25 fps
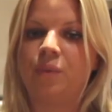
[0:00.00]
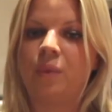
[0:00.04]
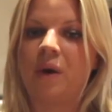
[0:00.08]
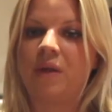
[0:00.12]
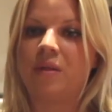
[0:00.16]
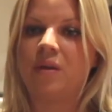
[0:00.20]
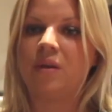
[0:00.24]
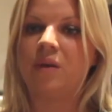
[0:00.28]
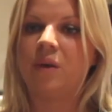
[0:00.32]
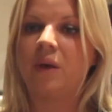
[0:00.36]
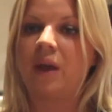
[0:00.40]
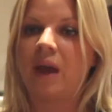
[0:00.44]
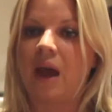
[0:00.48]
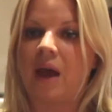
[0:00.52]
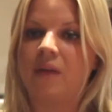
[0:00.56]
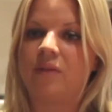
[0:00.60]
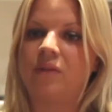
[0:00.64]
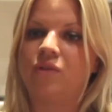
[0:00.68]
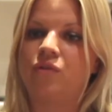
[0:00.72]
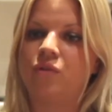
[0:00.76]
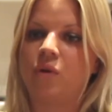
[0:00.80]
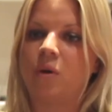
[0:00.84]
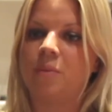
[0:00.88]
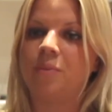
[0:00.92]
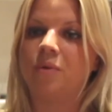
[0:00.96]
whether you get the
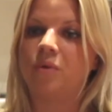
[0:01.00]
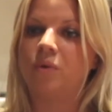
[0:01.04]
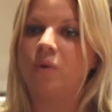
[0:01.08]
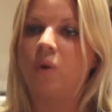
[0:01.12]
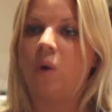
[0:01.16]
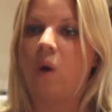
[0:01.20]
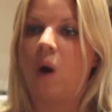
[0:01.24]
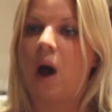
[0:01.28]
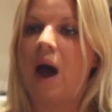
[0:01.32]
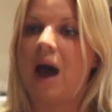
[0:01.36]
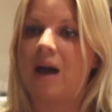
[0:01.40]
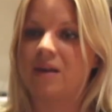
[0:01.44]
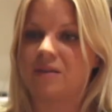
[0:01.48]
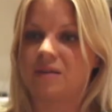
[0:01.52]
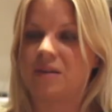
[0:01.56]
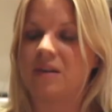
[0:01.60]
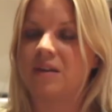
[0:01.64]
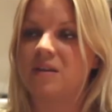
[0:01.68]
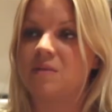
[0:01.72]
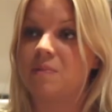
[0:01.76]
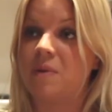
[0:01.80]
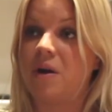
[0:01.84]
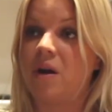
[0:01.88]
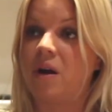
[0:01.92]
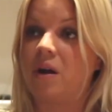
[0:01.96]
job or not, as an
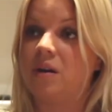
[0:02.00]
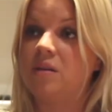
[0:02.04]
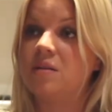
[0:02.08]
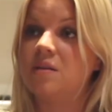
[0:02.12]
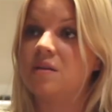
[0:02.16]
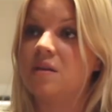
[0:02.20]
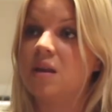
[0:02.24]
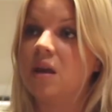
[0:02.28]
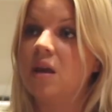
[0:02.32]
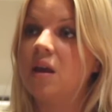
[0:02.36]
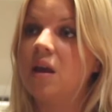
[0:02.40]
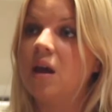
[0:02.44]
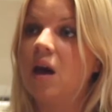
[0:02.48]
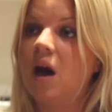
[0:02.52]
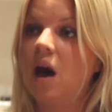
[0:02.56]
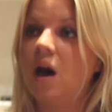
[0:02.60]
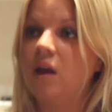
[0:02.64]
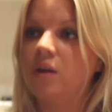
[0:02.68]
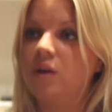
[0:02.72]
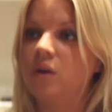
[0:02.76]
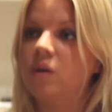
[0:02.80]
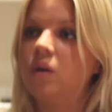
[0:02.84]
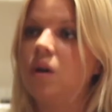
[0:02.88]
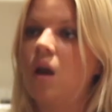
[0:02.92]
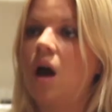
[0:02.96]
experience, mm-hmm. and you'll